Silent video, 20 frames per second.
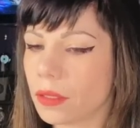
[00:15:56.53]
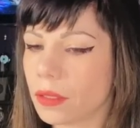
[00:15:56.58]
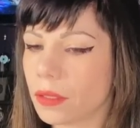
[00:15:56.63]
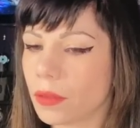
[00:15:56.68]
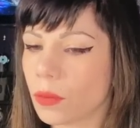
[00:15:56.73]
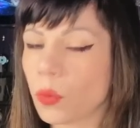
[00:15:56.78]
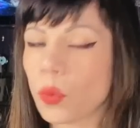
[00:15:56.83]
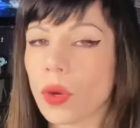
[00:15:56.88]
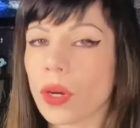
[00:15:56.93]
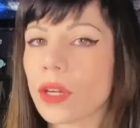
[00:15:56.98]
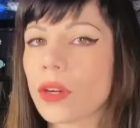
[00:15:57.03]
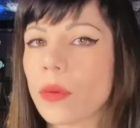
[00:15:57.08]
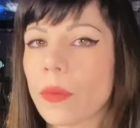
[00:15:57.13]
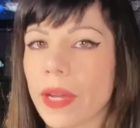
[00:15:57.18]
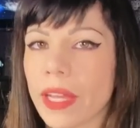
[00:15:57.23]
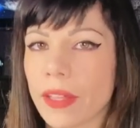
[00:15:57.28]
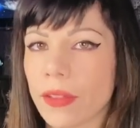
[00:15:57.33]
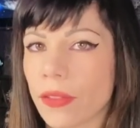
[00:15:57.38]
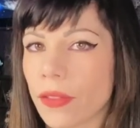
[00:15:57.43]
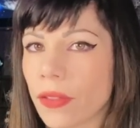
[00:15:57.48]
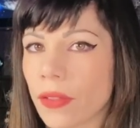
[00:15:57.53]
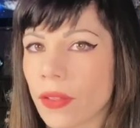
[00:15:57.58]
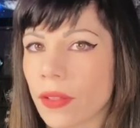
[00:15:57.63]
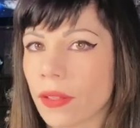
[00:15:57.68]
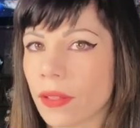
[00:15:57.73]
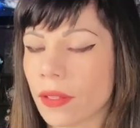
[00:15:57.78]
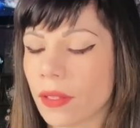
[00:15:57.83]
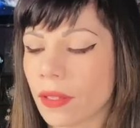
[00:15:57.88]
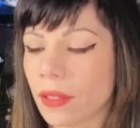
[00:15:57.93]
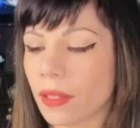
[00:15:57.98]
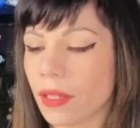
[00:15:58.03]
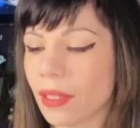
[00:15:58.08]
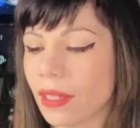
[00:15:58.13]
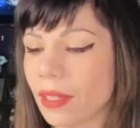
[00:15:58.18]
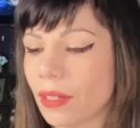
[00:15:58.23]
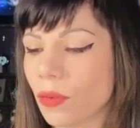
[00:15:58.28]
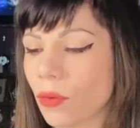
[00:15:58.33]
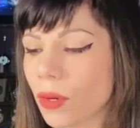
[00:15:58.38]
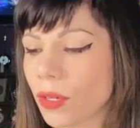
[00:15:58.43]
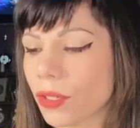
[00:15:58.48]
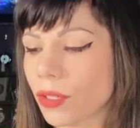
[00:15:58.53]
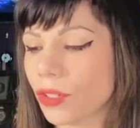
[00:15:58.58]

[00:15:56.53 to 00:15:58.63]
work with in order